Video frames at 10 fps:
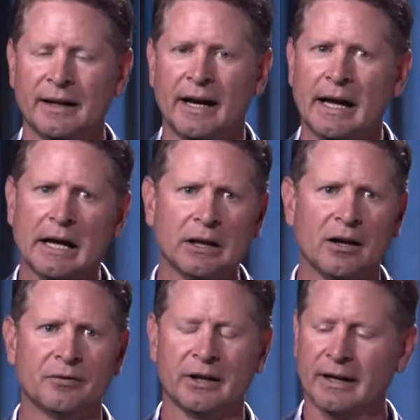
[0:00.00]
And I
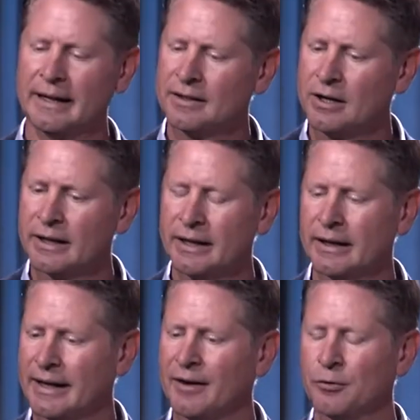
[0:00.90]
loved it, and I dug in,
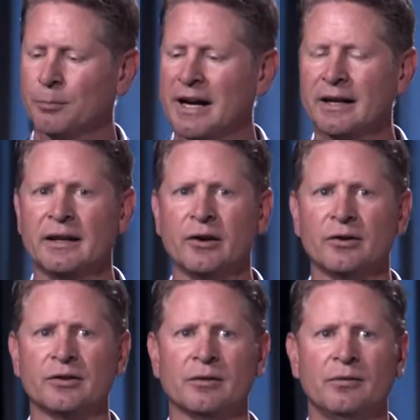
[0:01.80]
and after many
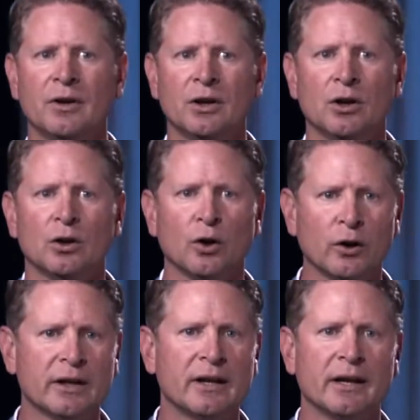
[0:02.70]
years of
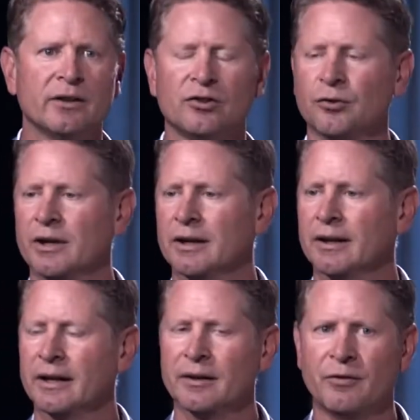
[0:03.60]
learning the industry
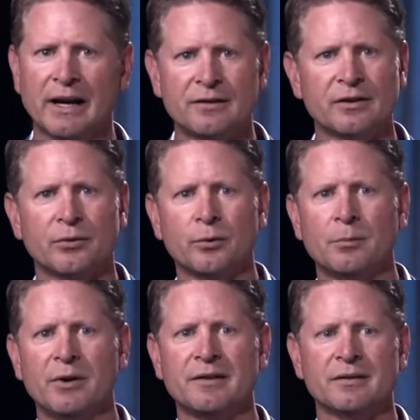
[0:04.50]
and advancing through the
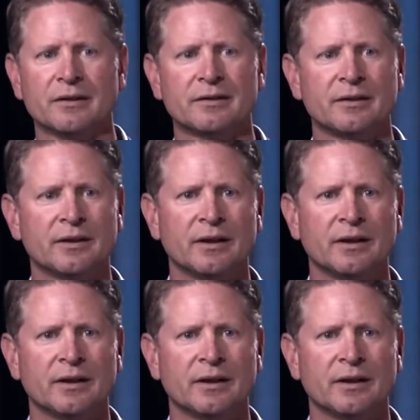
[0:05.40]
business,